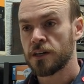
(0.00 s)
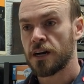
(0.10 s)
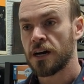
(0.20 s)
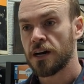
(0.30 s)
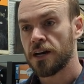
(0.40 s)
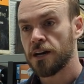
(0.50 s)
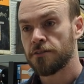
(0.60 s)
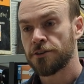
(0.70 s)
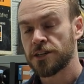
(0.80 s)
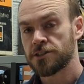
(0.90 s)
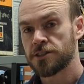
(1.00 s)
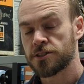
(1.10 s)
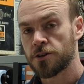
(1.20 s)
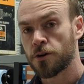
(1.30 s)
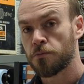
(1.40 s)
I have
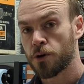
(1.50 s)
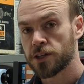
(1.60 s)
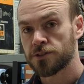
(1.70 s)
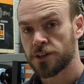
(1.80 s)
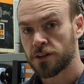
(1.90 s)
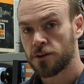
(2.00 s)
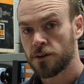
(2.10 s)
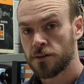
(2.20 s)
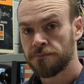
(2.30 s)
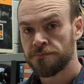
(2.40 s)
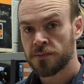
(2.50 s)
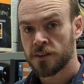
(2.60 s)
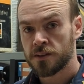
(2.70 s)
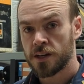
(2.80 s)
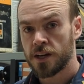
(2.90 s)
S60R brakes on that car,
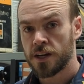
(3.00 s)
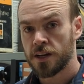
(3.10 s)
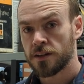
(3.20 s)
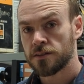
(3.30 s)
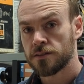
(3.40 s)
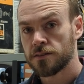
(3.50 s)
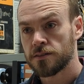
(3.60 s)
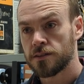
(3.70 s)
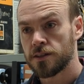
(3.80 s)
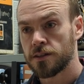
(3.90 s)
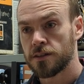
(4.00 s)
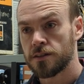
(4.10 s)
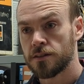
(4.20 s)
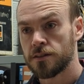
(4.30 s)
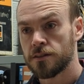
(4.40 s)
and
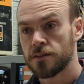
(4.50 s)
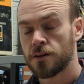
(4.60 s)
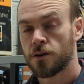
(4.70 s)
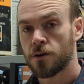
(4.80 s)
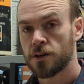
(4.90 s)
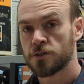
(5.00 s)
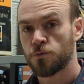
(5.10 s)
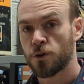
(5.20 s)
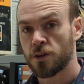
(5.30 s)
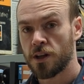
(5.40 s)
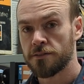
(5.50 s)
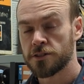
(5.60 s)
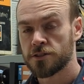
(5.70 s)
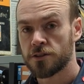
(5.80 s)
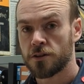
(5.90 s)
the RS
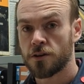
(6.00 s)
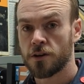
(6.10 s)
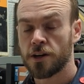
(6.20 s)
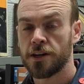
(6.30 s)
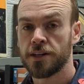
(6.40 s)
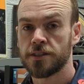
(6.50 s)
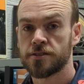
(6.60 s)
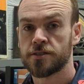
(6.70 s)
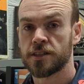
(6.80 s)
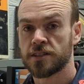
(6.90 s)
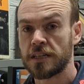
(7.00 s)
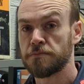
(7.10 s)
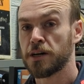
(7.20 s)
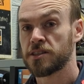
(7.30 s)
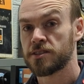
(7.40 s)
111s are a
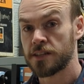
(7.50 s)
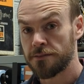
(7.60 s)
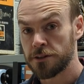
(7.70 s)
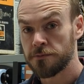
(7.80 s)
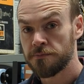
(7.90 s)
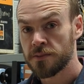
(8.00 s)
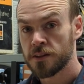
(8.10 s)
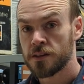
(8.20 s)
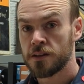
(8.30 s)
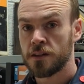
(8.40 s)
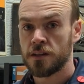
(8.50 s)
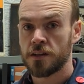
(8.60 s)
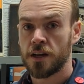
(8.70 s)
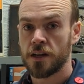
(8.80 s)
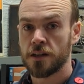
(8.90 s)
16x7,
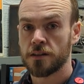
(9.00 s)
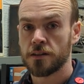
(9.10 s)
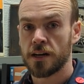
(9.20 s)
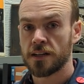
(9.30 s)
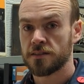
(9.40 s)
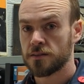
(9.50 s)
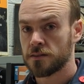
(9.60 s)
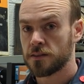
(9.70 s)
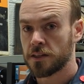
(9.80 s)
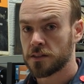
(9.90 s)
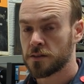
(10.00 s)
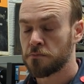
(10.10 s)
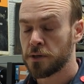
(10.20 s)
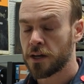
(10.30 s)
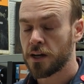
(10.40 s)
and I think it's a
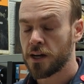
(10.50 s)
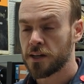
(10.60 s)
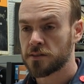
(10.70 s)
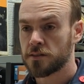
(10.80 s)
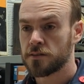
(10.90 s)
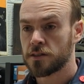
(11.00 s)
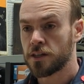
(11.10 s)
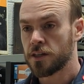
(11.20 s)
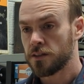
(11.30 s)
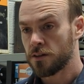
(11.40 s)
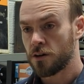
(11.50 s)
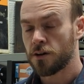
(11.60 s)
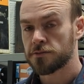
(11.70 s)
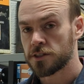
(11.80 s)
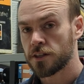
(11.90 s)
big ask to get the
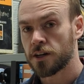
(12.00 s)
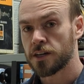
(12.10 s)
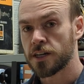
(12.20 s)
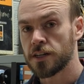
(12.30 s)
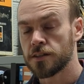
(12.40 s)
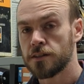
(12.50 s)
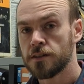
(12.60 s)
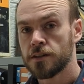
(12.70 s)
offset that I needed